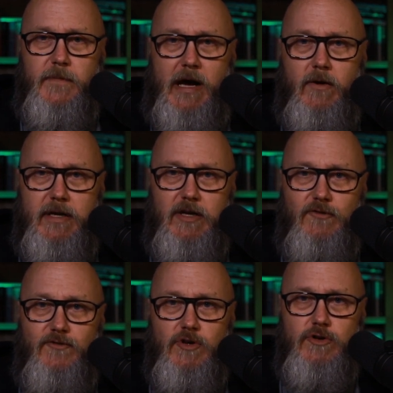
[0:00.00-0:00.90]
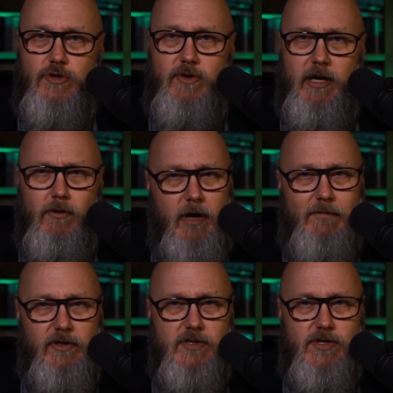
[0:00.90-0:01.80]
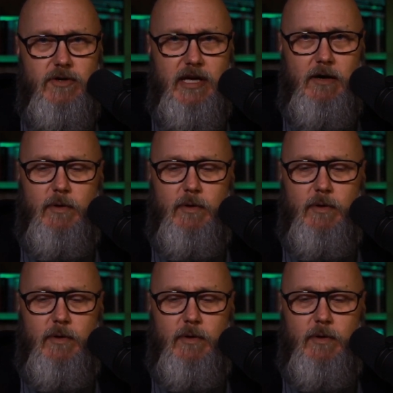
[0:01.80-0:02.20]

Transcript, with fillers: Now, if you're new here or haven't done so yet,